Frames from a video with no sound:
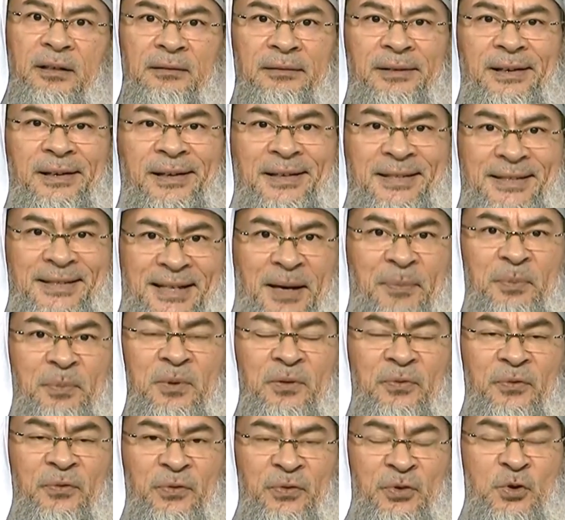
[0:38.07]

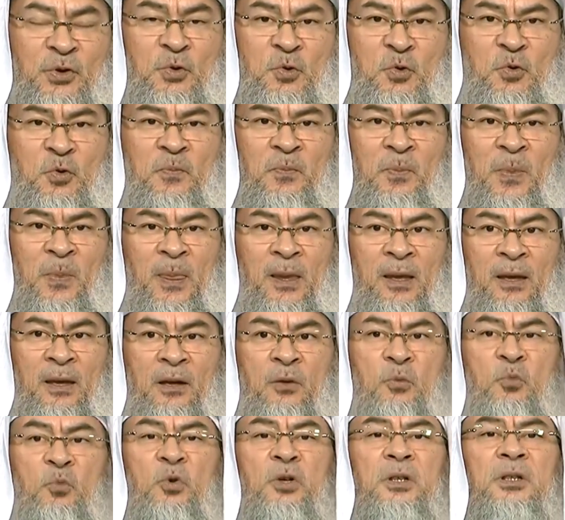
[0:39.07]
except few,
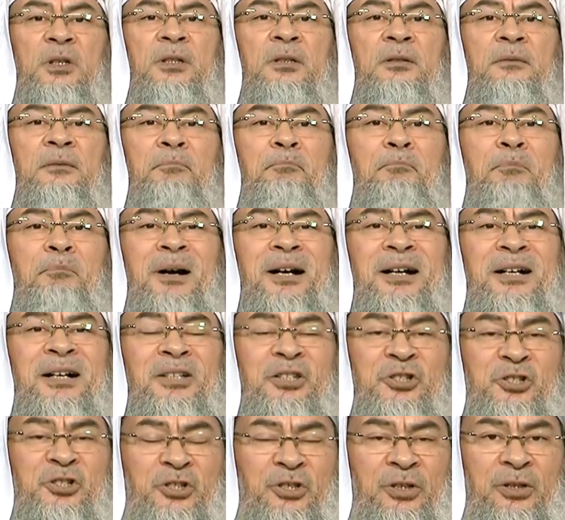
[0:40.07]
will
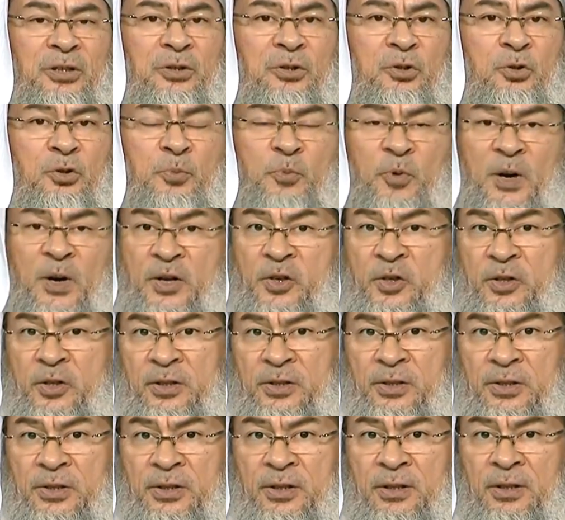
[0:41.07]
budge to
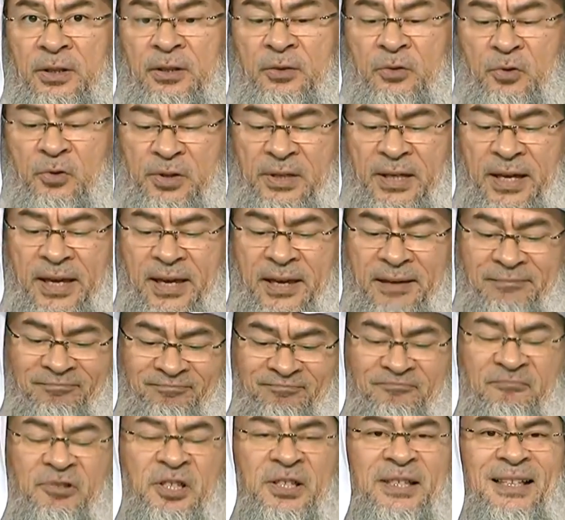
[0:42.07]
pressures to say,
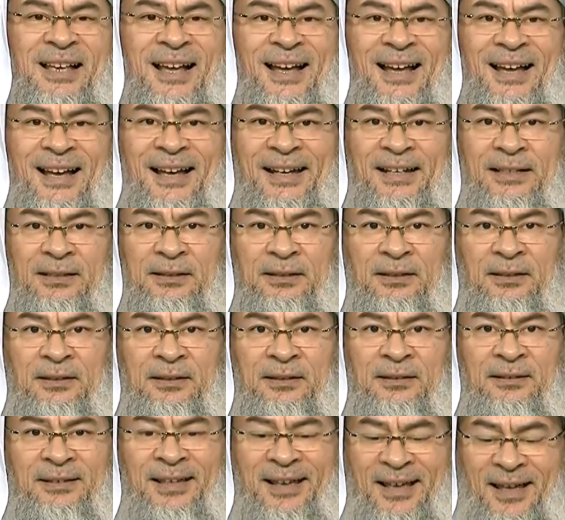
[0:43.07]
sign.
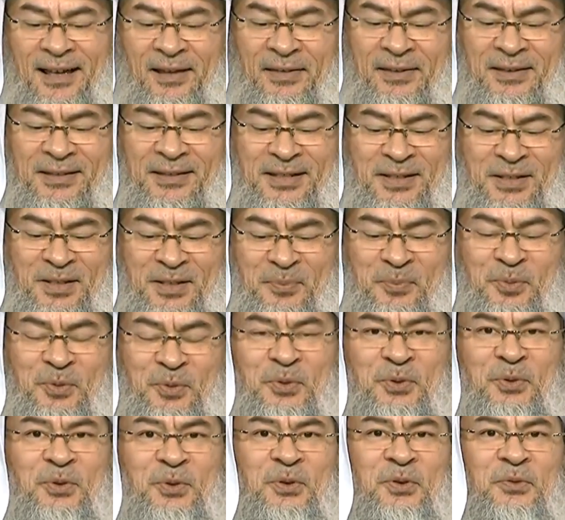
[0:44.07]
Yeah, this is
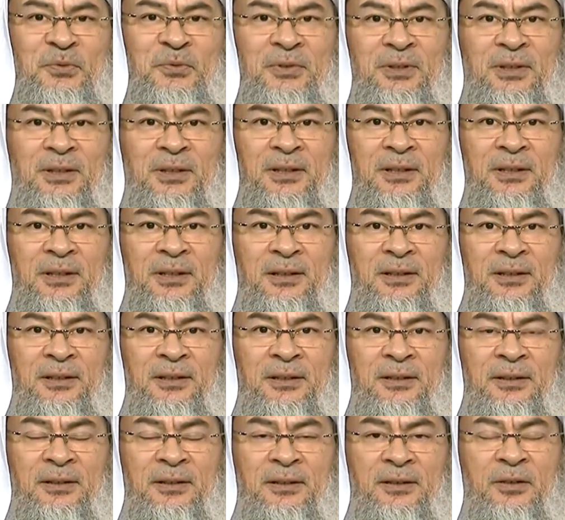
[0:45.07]
approved.
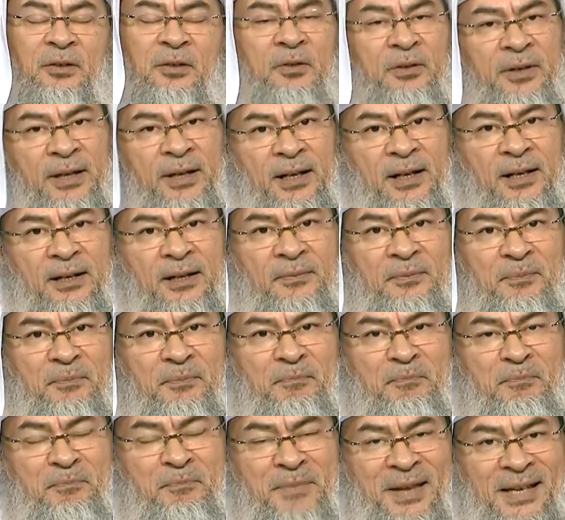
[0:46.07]
You're getting
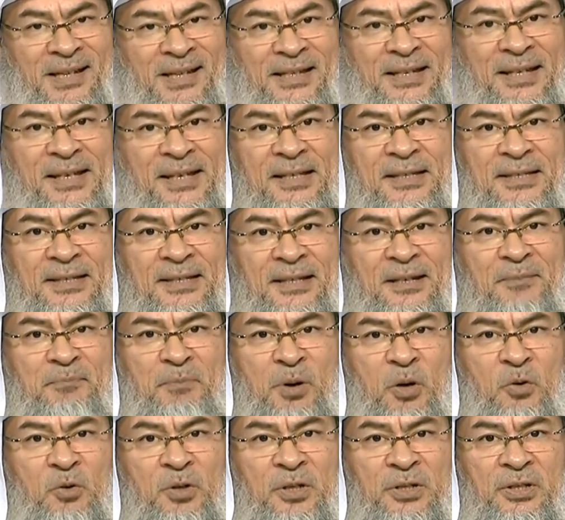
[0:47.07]
millions in
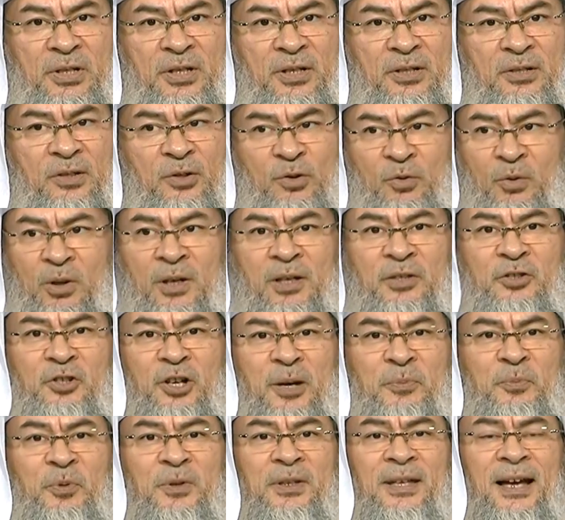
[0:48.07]
bonuses. You want to
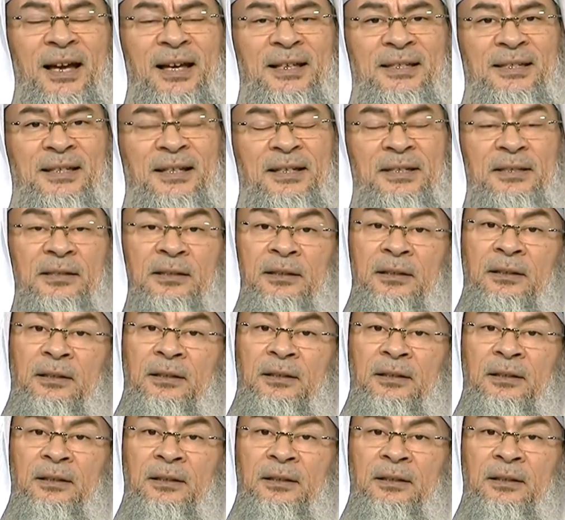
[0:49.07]
jeopardize this?